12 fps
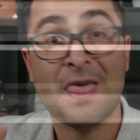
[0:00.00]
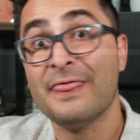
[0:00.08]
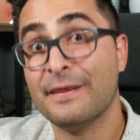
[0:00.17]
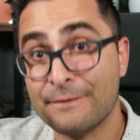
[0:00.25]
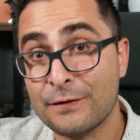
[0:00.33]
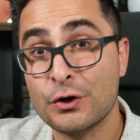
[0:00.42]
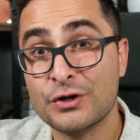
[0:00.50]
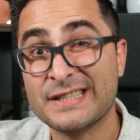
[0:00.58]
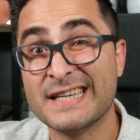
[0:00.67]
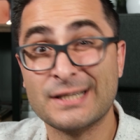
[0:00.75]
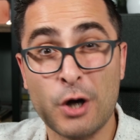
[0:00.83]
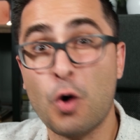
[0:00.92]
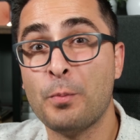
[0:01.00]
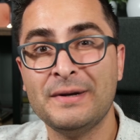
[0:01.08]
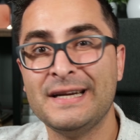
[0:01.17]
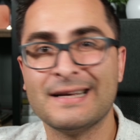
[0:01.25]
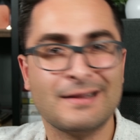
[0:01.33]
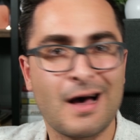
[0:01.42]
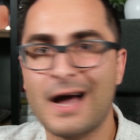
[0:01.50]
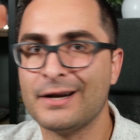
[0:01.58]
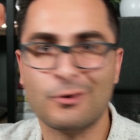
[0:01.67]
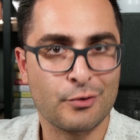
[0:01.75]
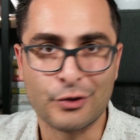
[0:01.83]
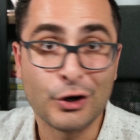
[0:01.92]
The first is the opening line
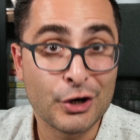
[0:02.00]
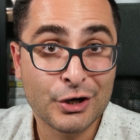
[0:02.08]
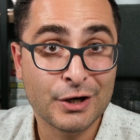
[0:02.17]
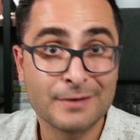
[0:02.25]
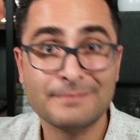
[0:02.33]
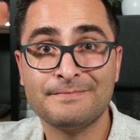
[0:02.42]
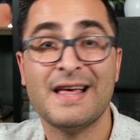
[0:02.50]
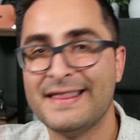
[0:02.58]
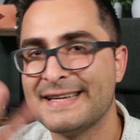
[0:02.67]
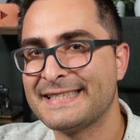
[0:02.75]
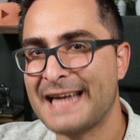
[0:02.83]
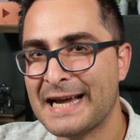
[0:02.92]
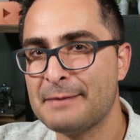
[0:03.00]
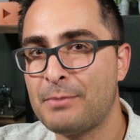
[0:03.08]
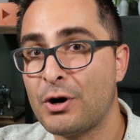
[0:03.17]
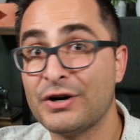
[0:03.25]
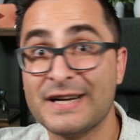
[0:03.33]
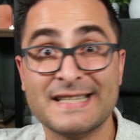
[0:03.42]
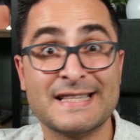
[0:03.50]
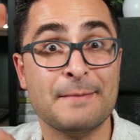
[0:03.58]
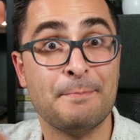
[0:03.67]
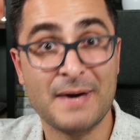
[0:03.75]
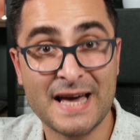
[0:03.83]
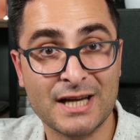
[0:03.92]
or the hook. The second part is the
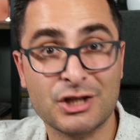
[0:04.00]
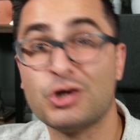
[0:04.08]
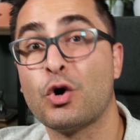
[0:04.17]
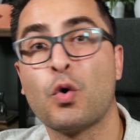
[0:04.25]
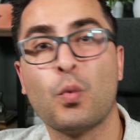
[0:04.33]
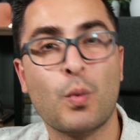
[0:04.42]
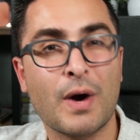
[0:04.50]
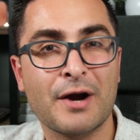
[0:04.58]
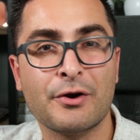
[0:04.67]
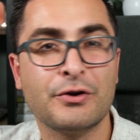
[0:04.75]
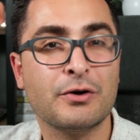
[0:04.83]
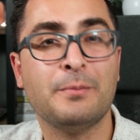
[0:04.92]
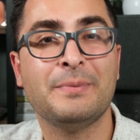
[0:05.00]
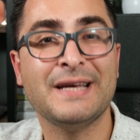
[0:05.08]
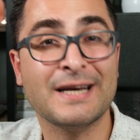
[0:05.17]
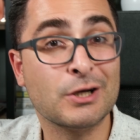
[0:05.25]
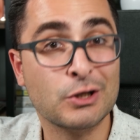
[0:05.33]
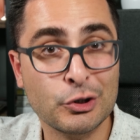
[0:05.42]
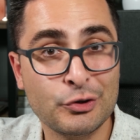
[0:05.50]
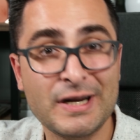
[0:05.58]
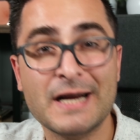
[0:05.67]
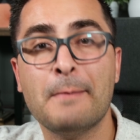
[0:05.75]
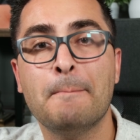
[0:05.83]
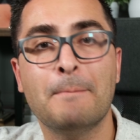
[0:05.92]
pitch, or where you'll be
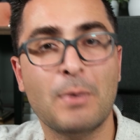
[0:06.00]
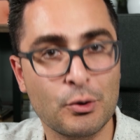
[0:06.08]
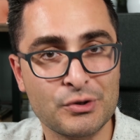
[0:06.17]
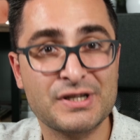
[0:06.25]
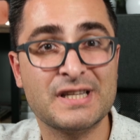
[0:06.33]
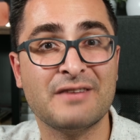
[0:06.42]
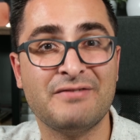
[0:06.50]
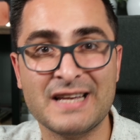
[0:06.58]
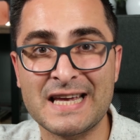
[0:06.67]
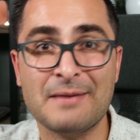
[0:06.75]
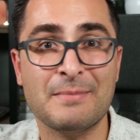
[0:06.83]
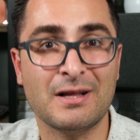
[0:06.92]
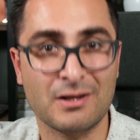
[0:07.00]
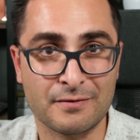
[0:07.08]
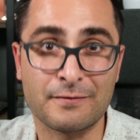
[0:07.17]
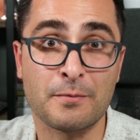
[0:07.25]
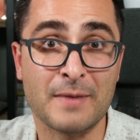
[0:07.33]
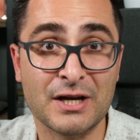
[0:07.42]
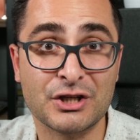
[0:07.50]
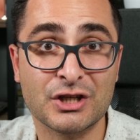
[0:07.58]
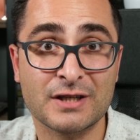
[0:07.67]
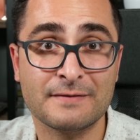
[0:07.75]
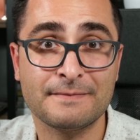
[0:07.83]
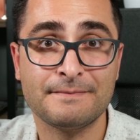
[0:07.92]
including most of the email
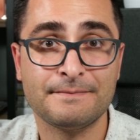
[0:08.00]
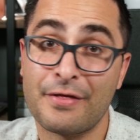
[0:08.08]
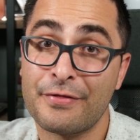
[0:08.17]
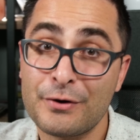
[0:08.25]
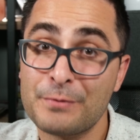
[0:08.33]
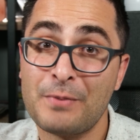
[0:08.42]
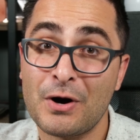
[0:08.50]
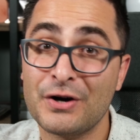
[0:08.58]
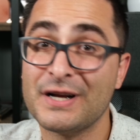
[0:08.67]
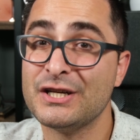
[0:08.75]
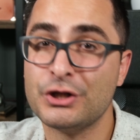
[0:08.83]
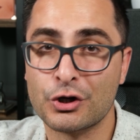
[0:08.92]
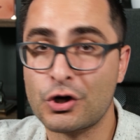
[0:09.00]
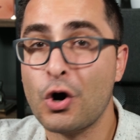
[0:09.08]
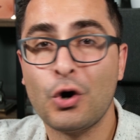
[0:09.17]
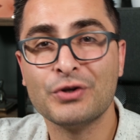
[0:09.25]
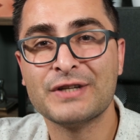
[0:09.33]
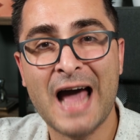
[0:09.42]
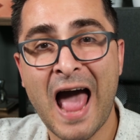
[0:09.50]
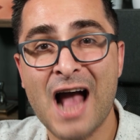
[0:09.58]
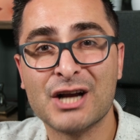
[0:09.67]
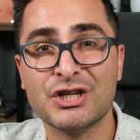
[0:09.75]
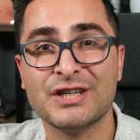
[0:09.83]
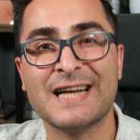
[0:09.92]
information. The third part is your call to
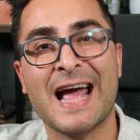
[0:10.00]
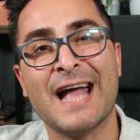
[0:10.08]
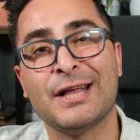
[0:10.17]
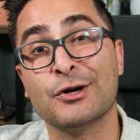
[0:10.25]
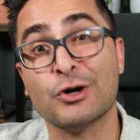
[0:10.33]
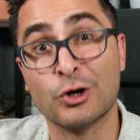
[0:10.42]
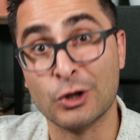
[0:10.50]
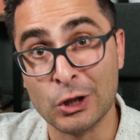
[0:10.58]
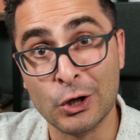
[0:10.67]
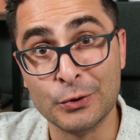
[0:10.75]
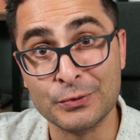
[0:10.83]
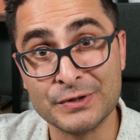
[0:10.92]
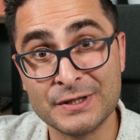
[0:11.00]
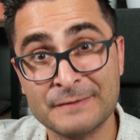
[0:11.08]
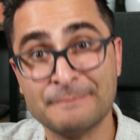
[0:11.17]
action and your close.